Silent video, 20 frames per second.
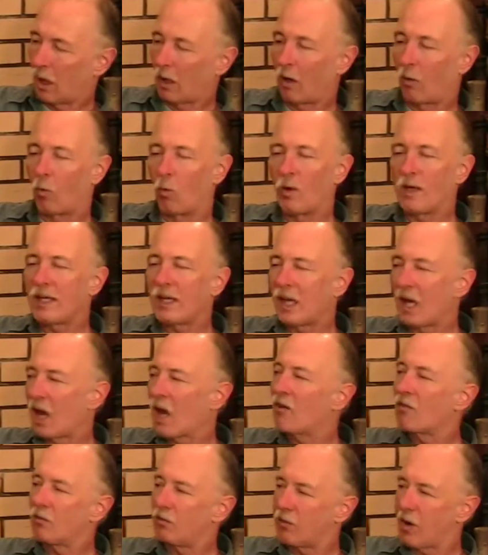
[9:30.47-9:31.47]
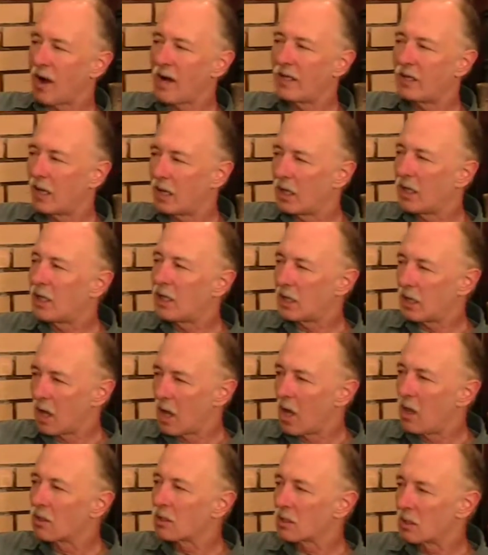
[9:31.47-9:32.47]
We can't find anything
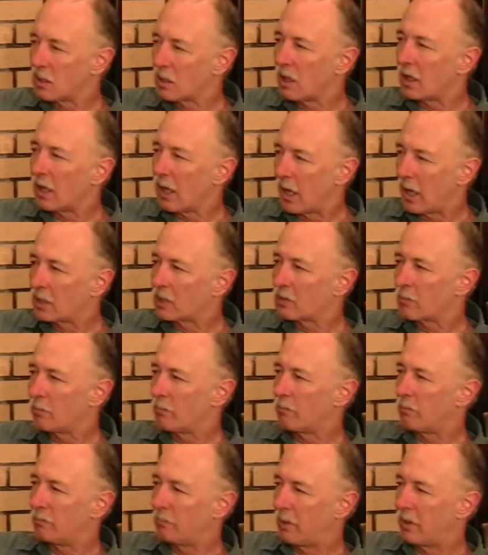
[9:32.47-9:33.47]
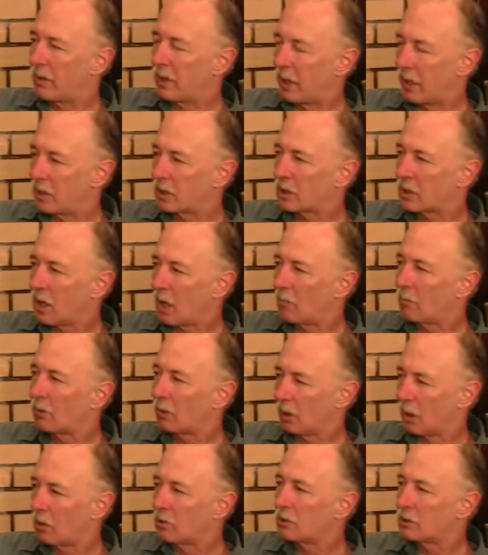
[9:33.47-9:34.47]
else that has come
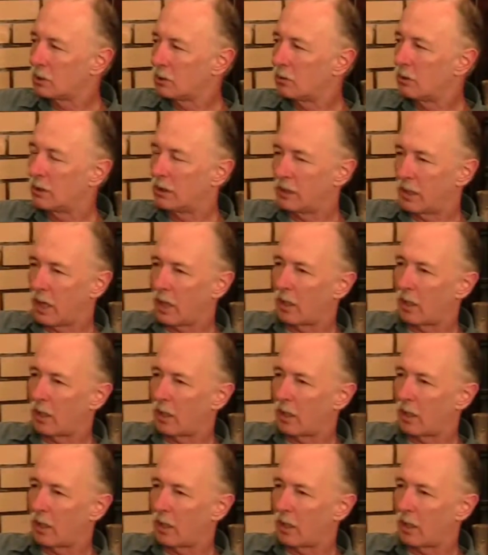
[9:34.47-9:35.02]
close to it yet.